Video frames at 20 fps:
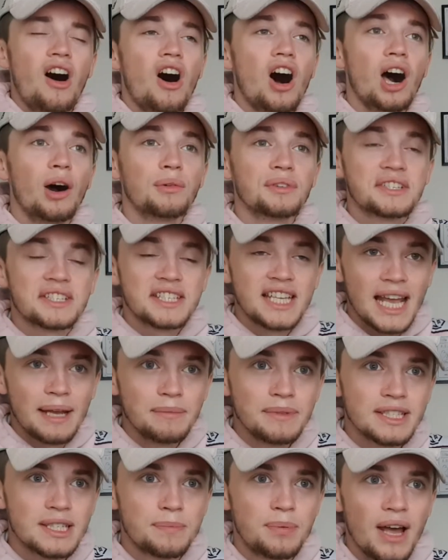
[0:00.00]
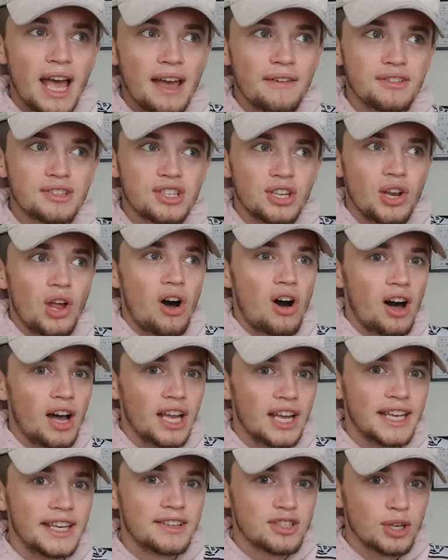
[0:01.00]
I was tempted to put Everton
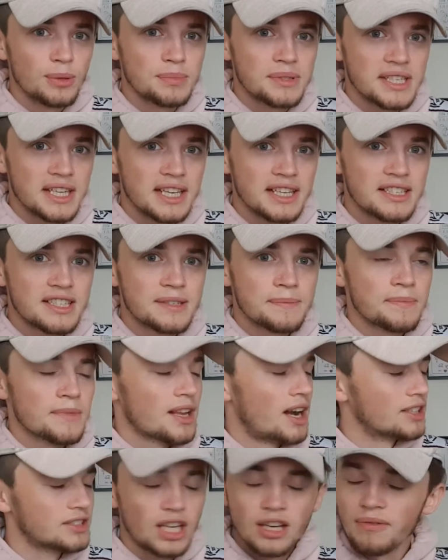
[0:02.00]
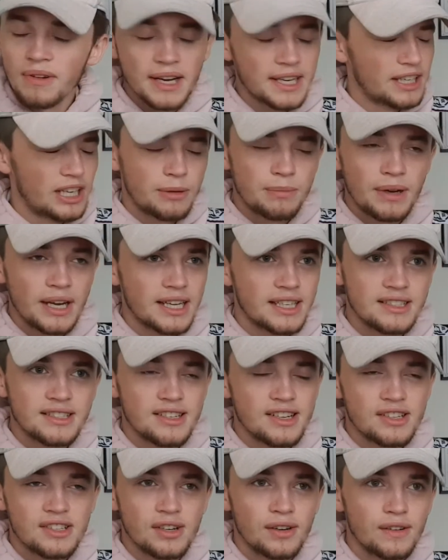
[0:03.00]
higher in the top 6. I don't reckon they'll break
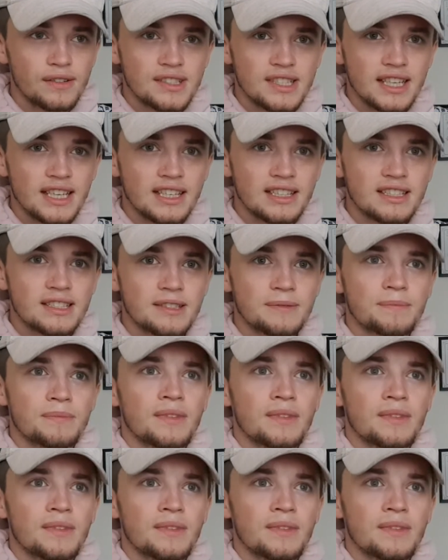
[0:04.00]
into the top 6.